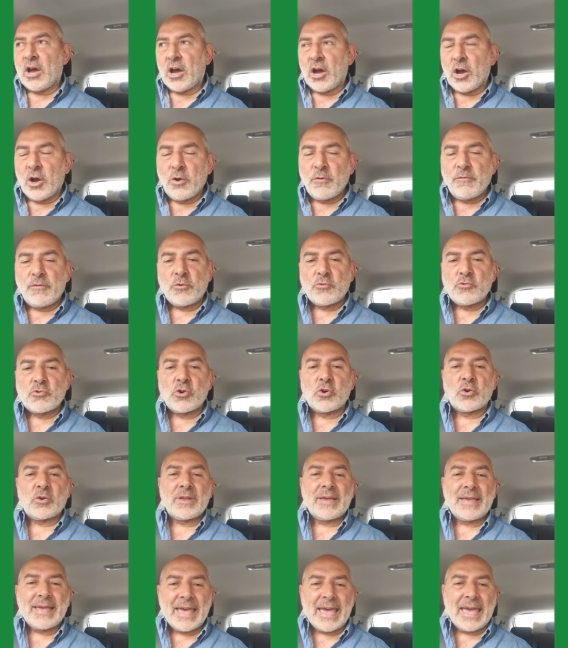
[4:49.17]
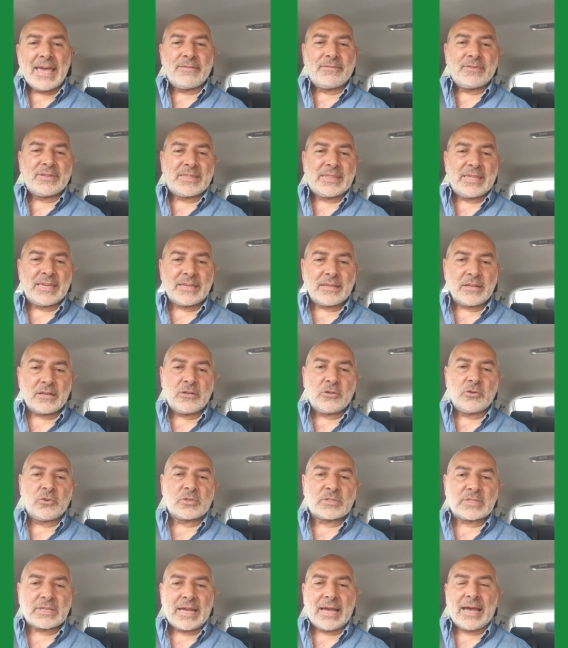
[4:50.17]
overall, everything
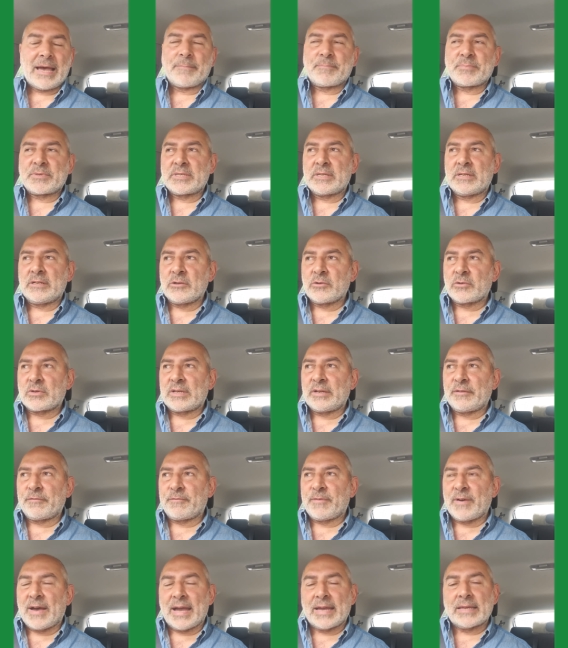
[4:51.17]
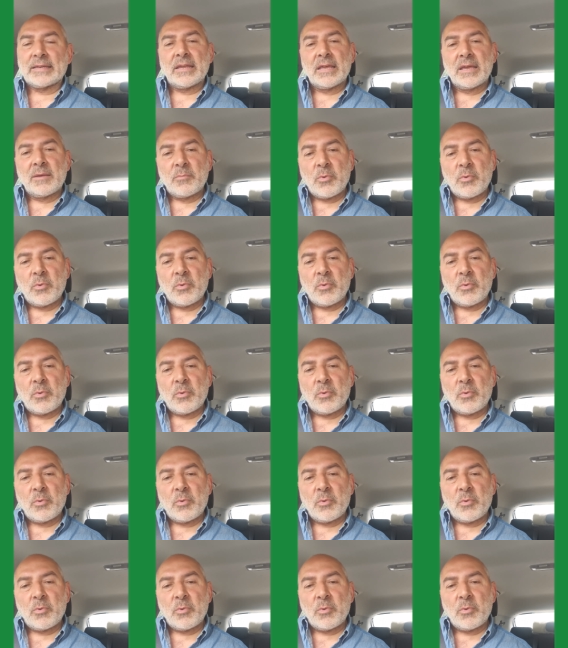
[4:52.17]
looks absolutely fine.